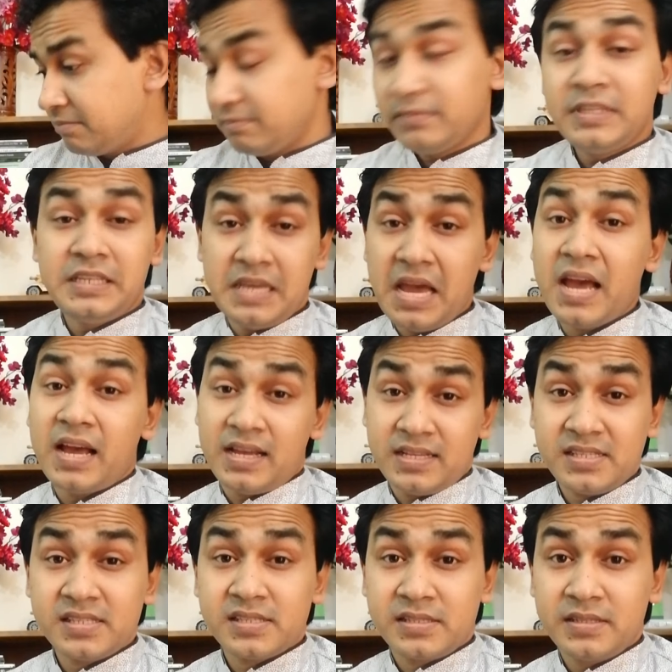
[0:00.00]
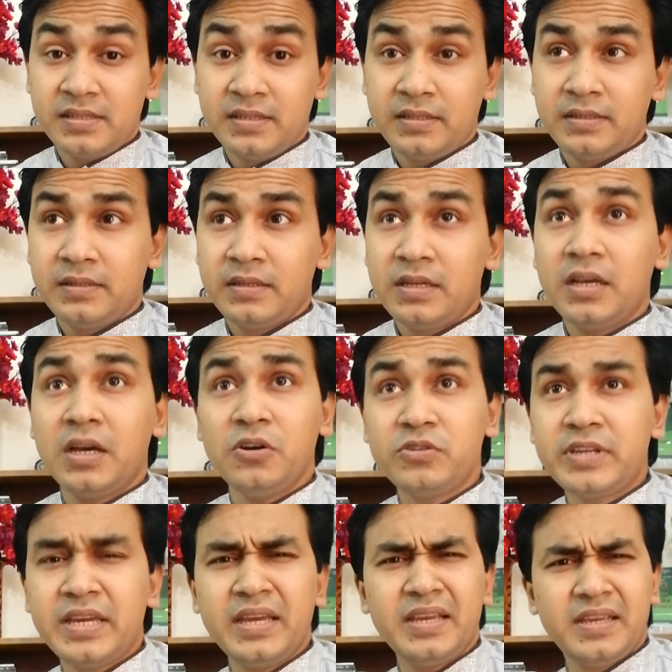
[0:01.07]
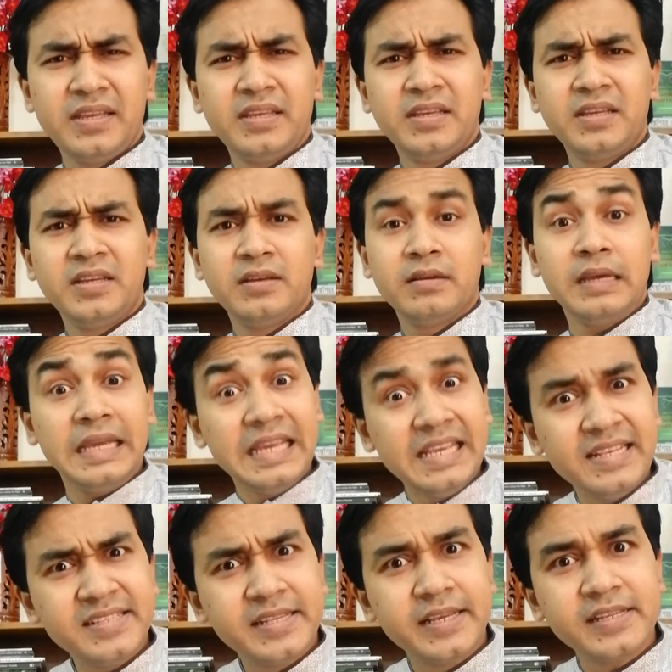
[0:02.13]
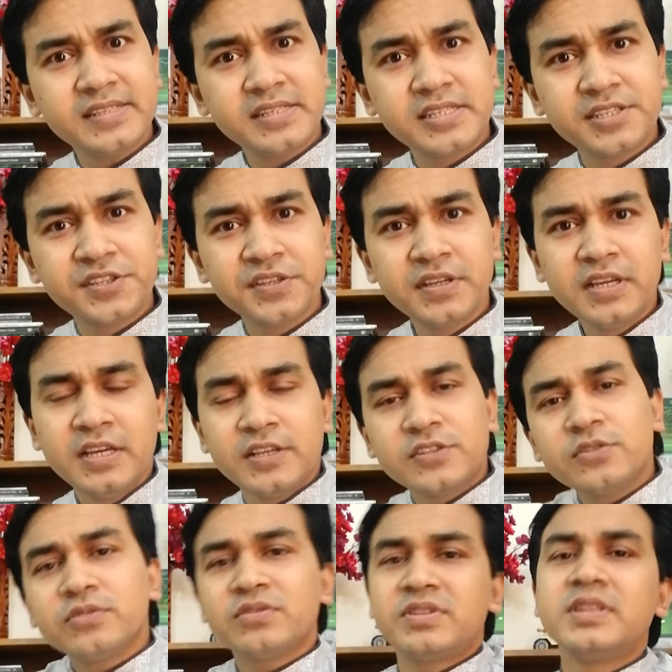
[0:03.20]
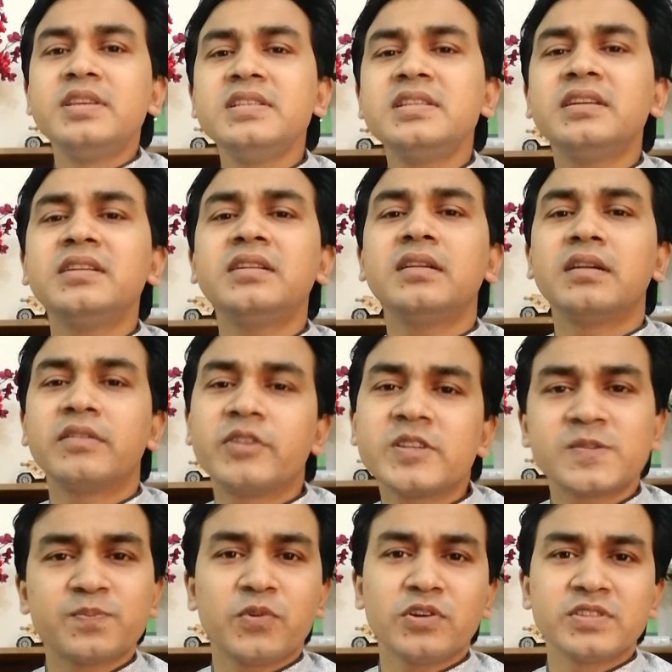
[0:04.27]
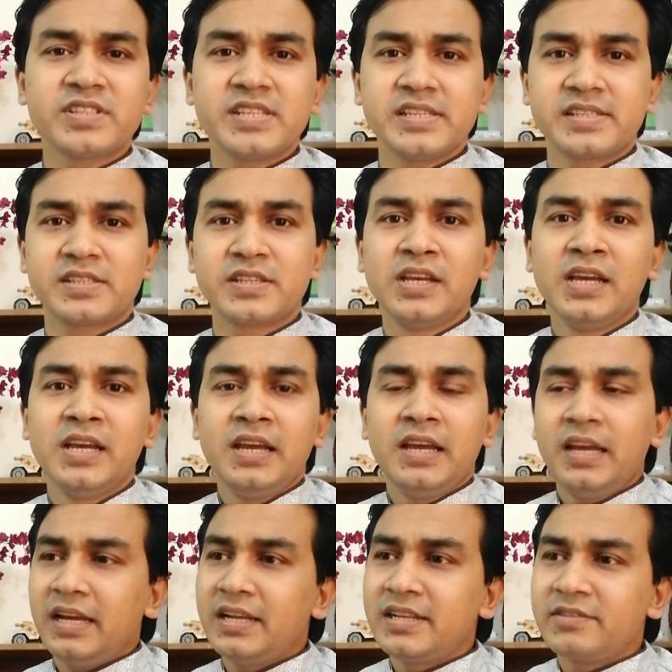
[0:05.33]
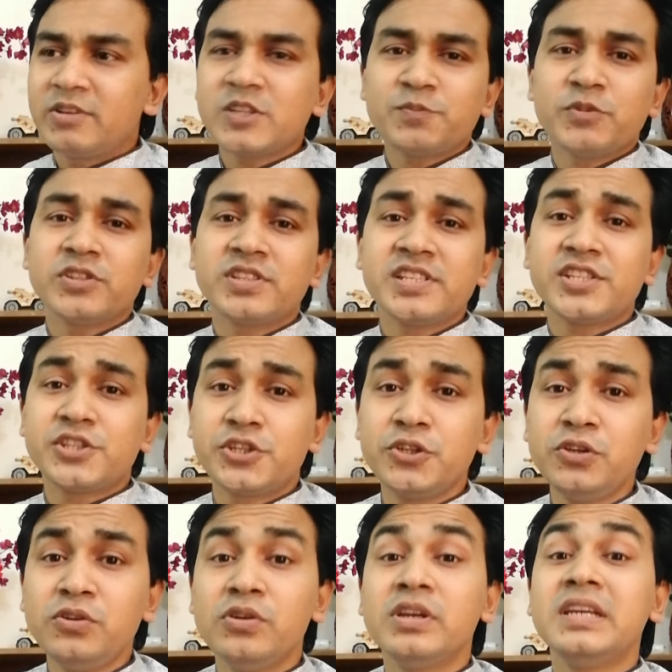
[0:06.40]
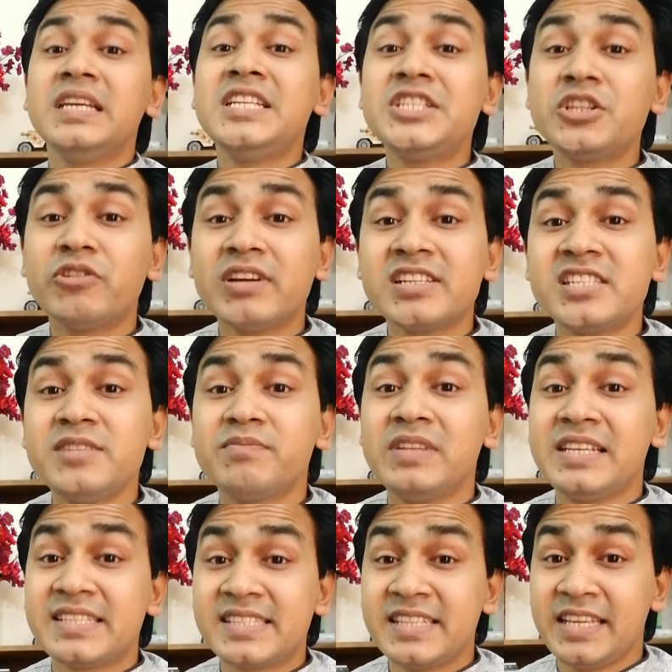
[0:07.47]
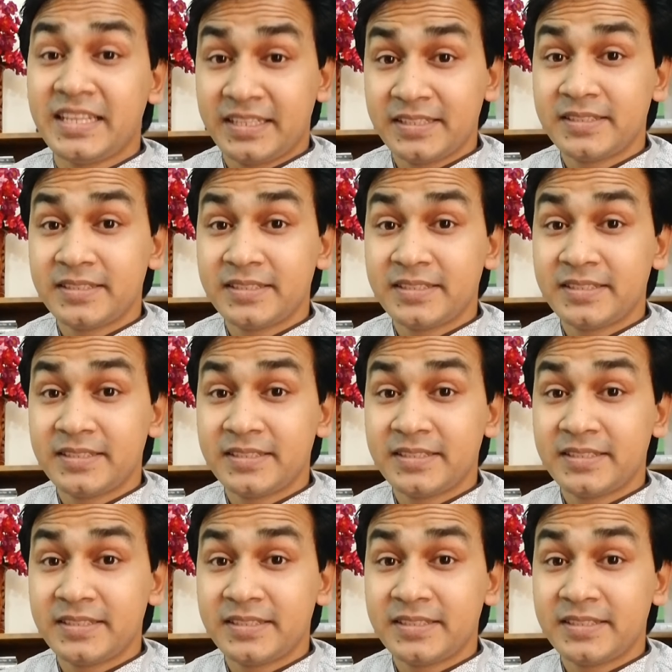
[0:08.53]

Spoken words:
yes, okay, is it? So these are responses and responses to interactive listening.